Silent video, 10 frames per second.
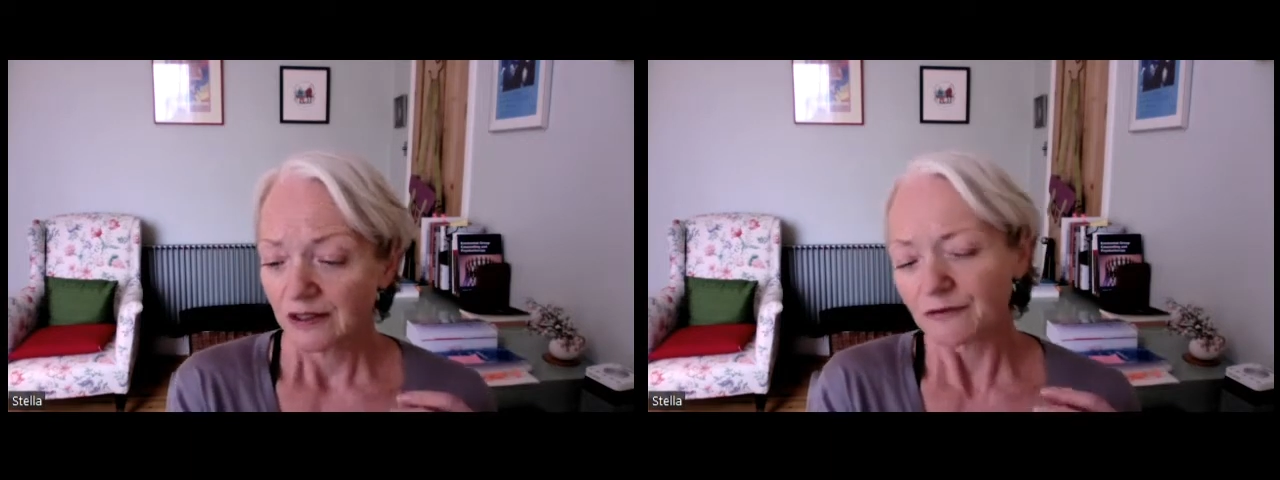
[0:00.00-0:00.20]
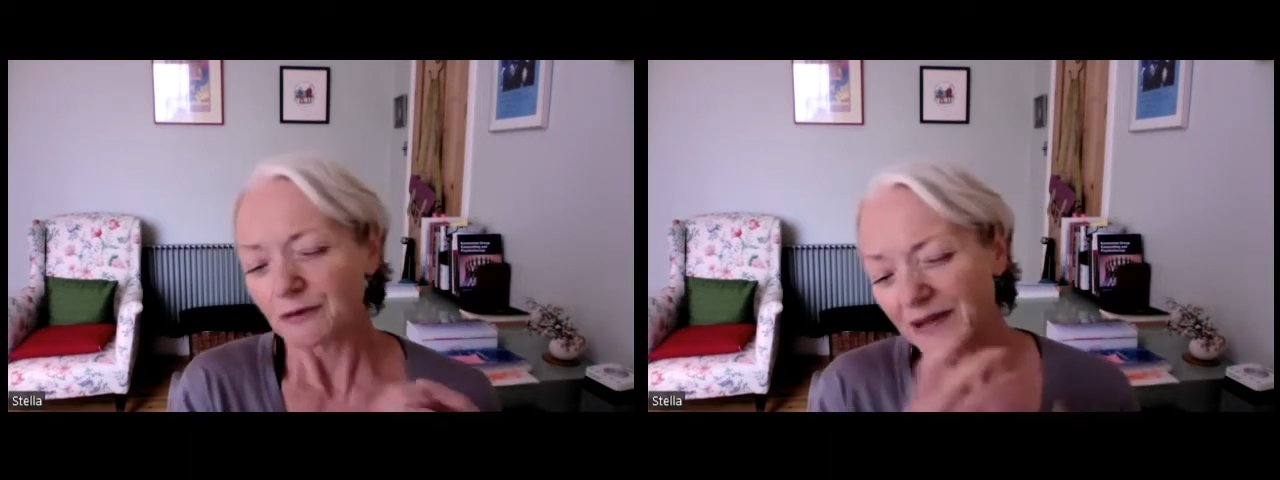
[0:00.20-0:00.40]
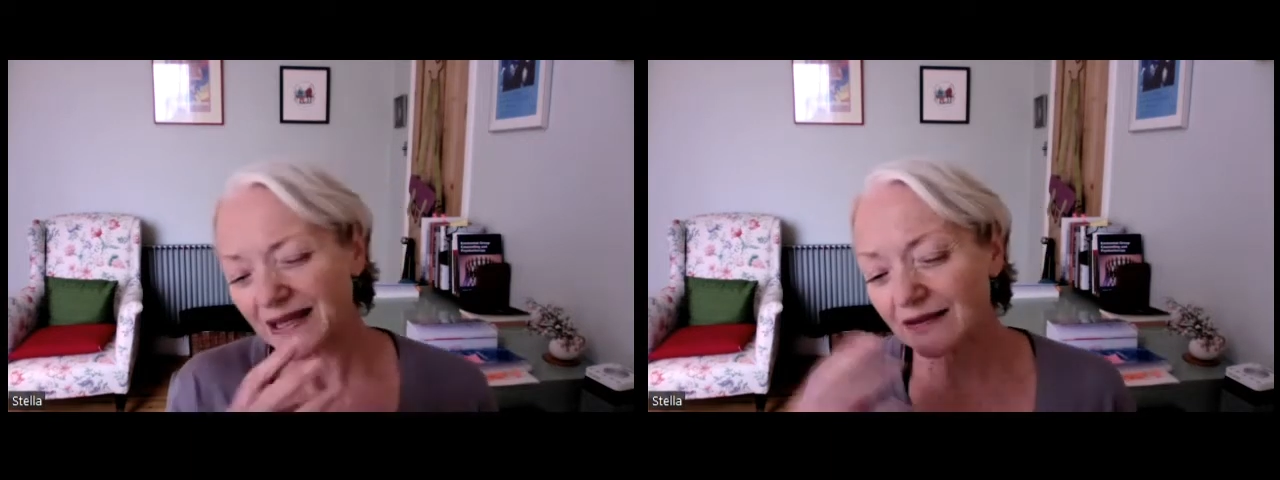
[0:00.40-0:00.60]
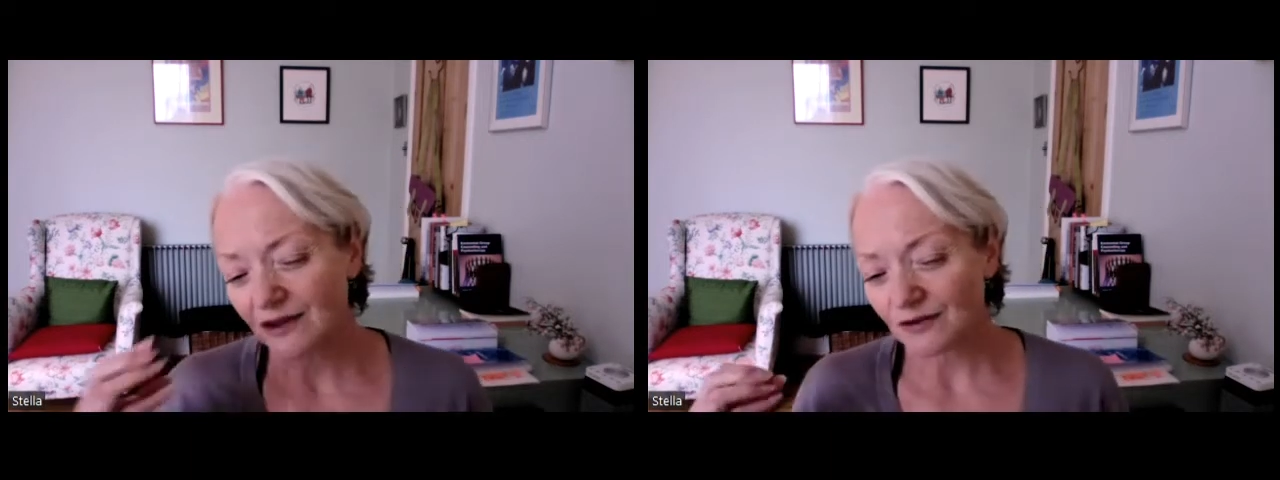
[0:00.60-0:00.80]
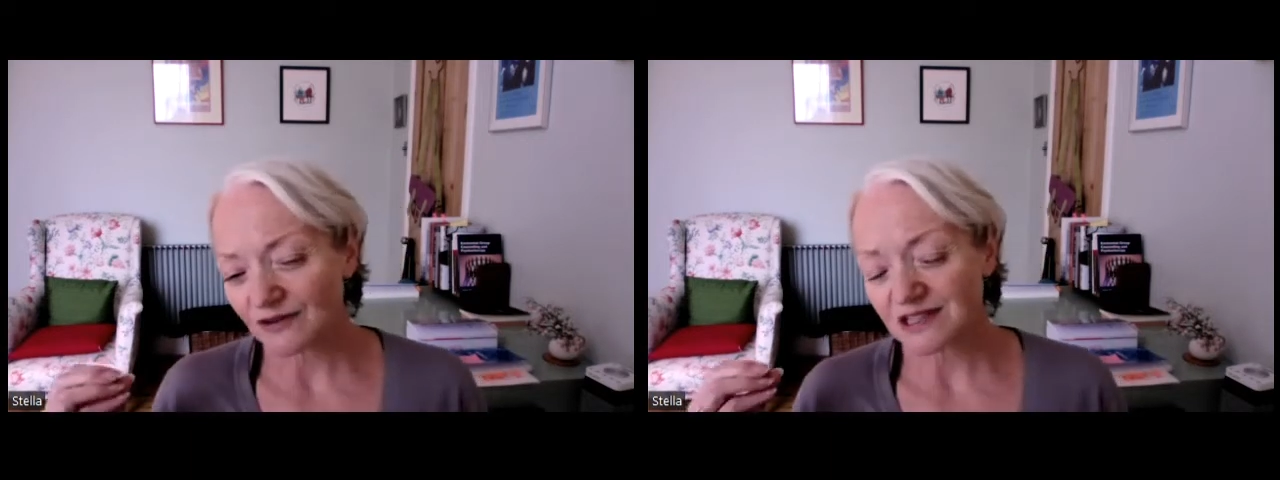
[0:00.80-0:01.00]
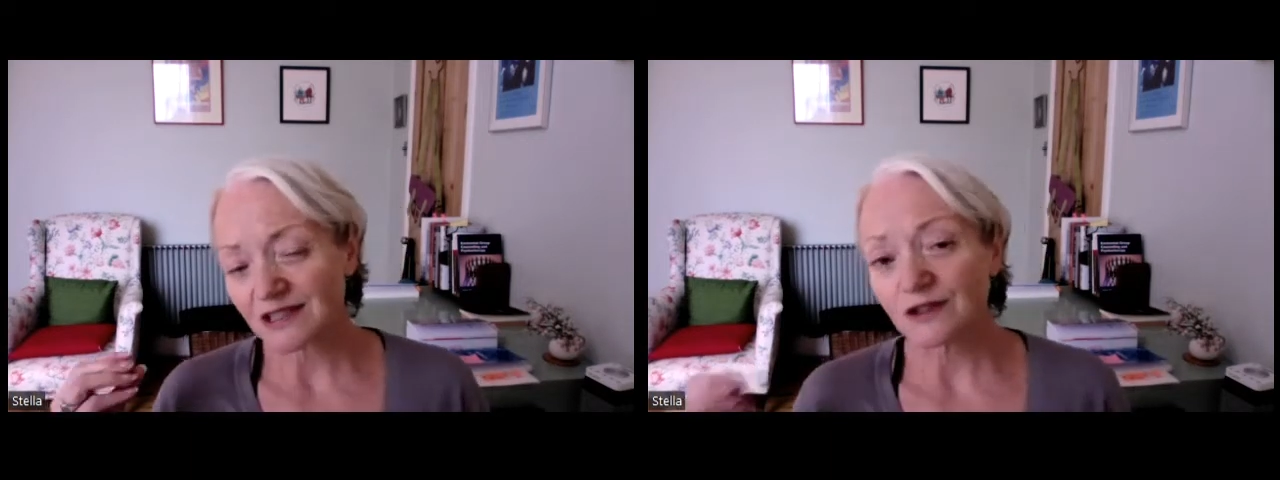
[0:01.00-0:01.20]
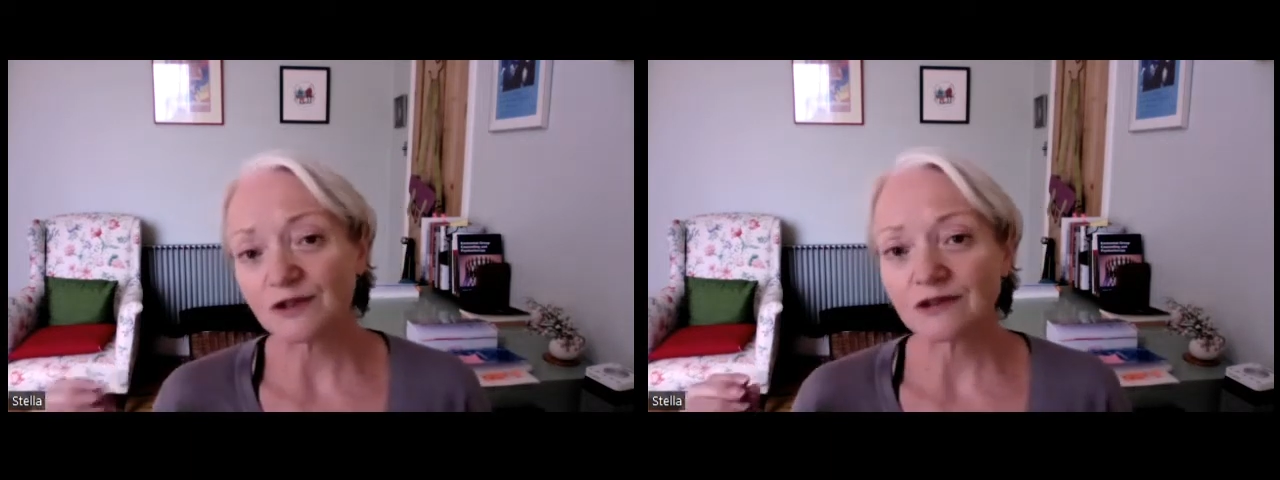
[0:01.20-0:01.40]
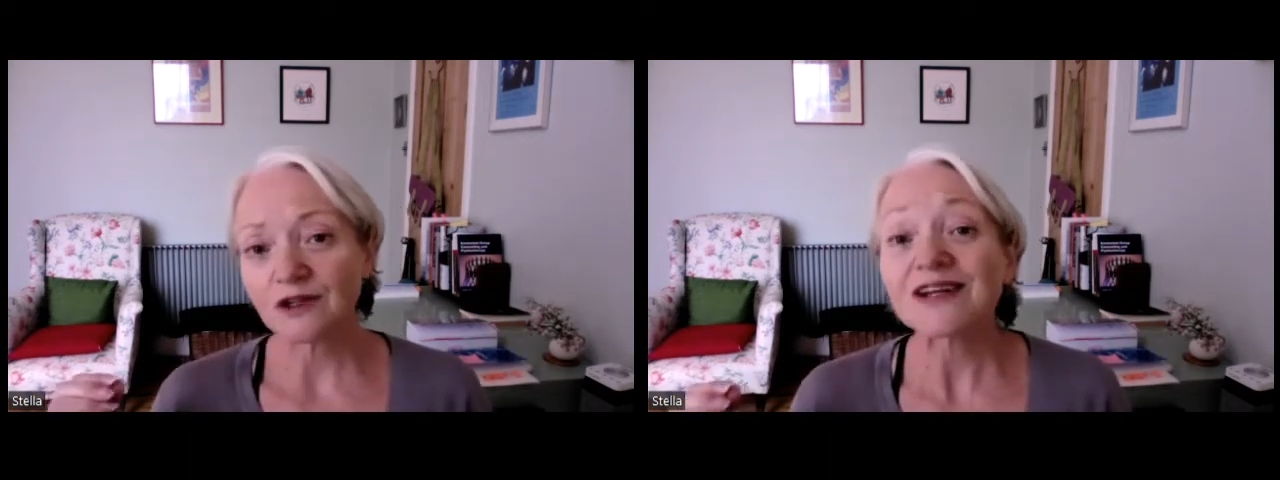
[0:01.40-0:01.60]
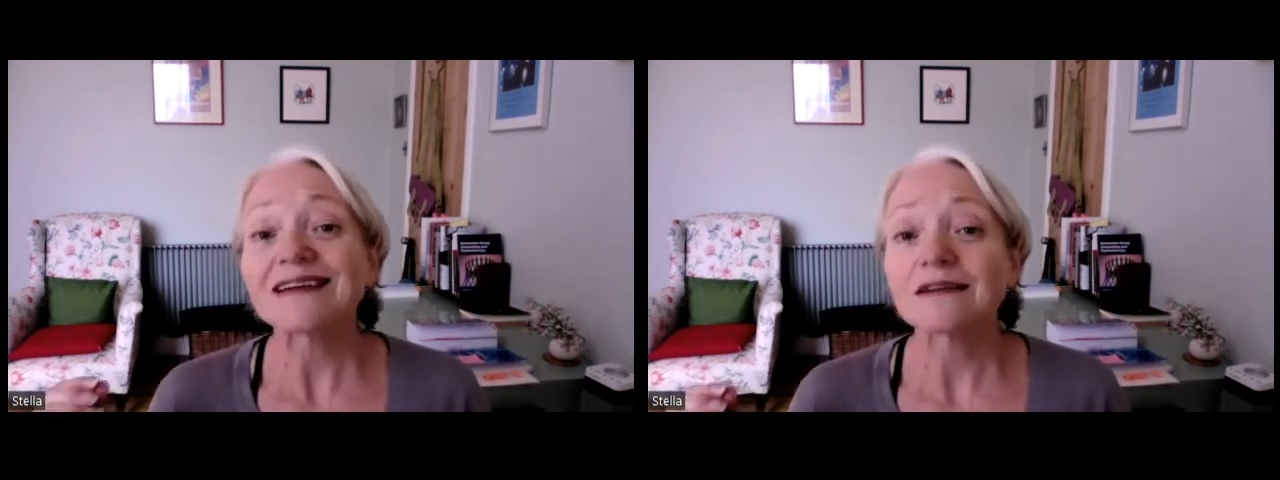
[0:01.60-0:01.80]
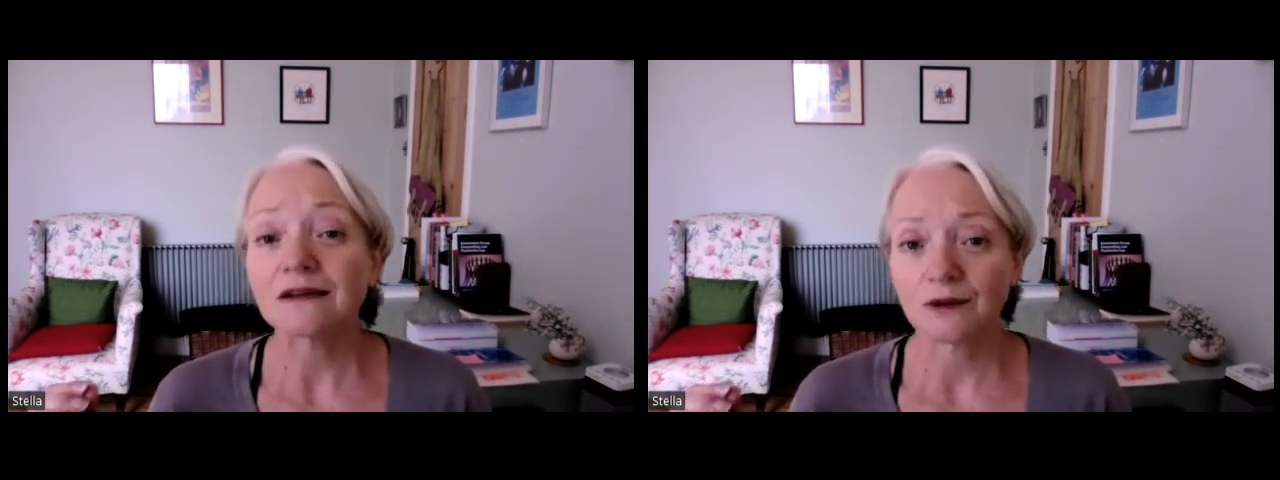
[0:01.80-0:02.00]
For me, though, there's a lot
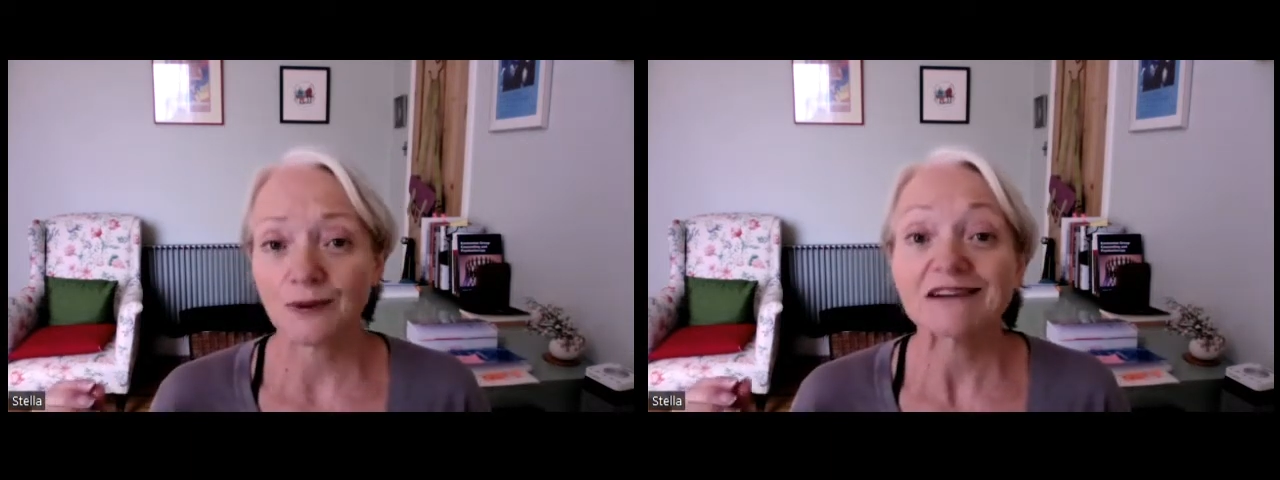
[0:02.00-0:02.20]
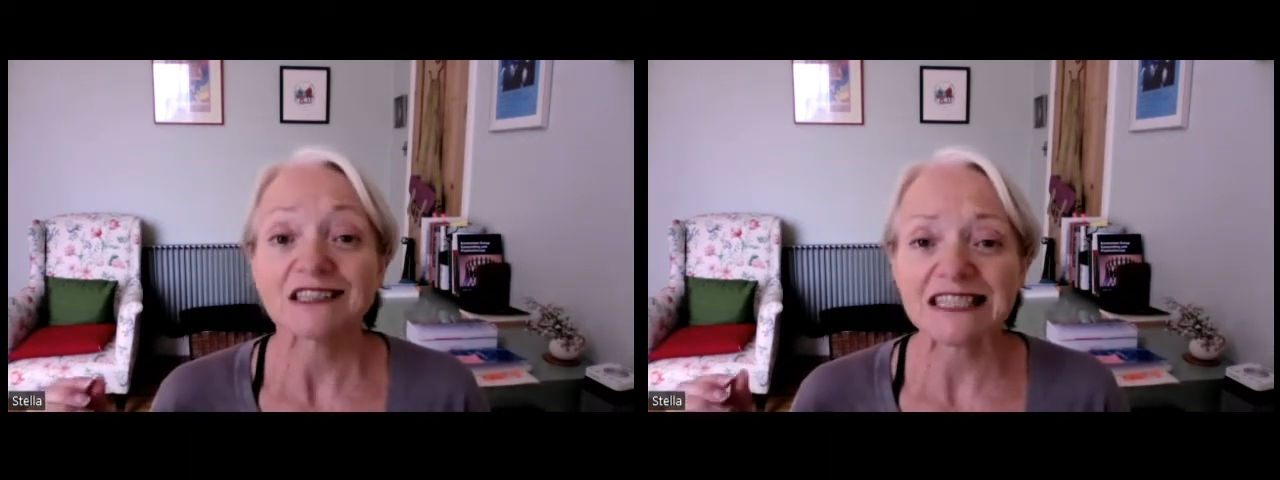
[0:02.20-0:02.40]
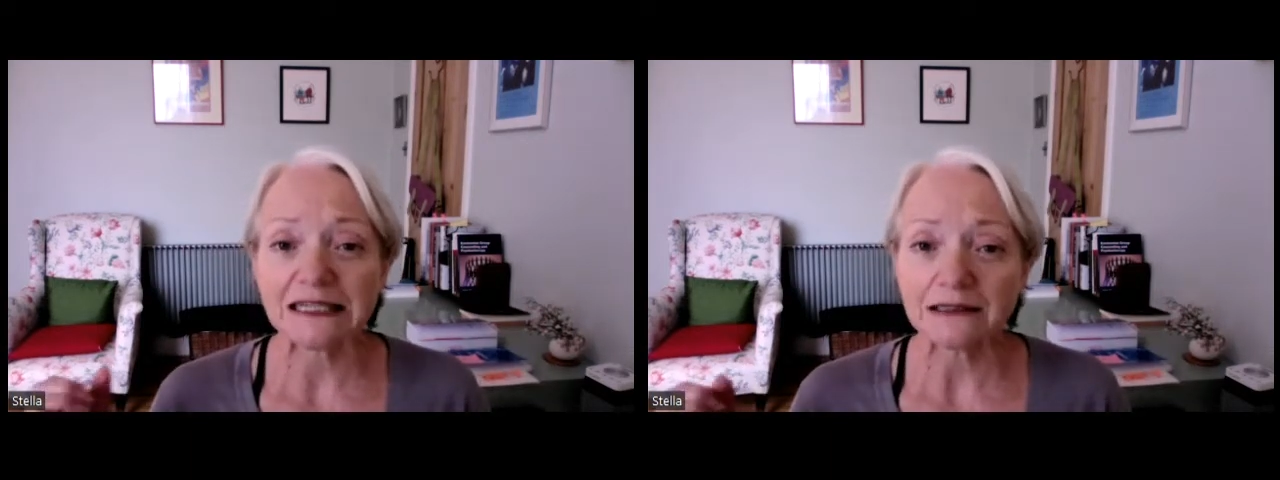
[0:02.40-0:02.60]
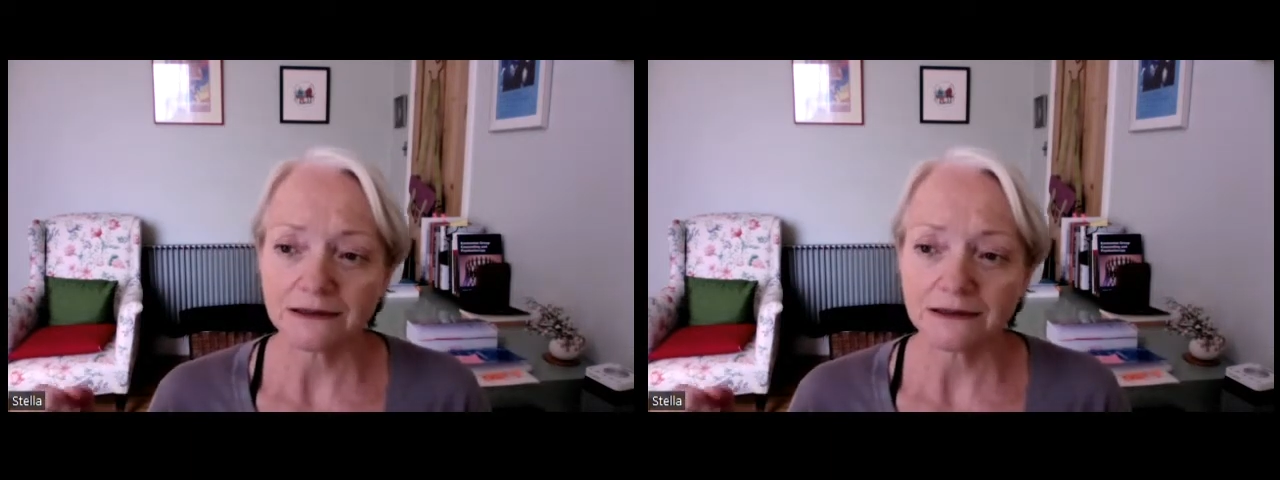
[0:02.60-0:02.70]
in queerity